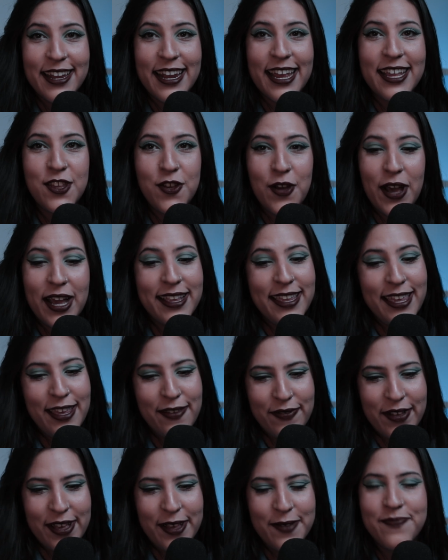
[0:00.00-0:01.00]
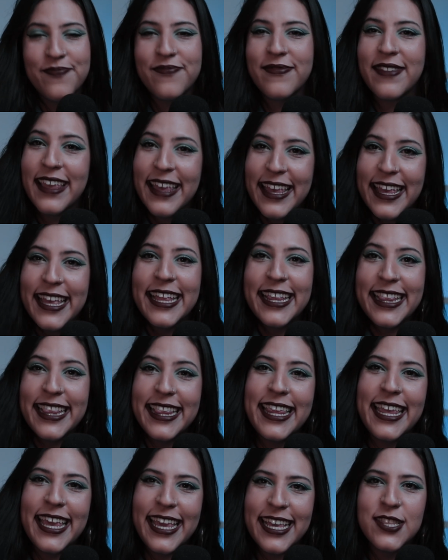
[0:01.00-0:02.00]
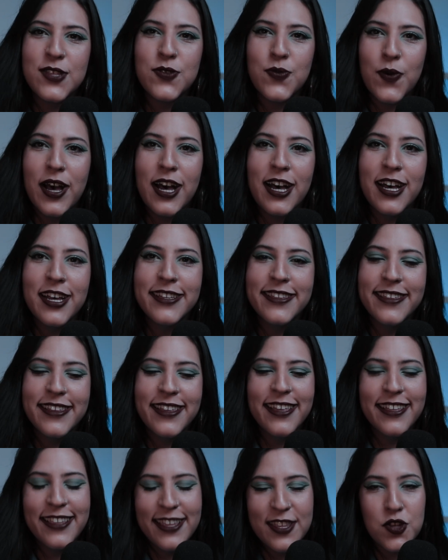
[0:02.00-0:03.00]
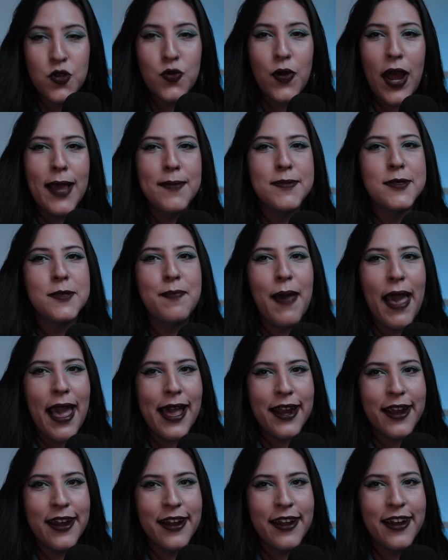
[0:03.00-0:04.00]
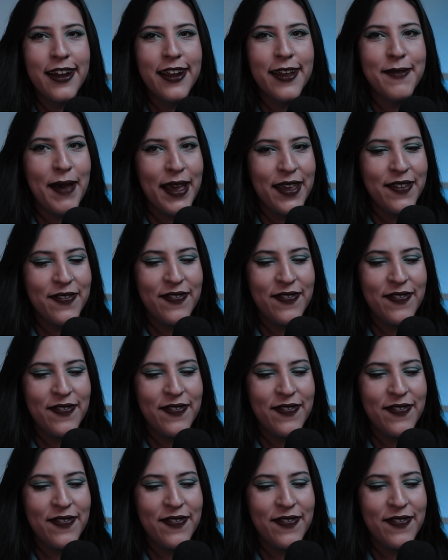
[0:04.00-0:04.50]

radioactivă. This one describes better my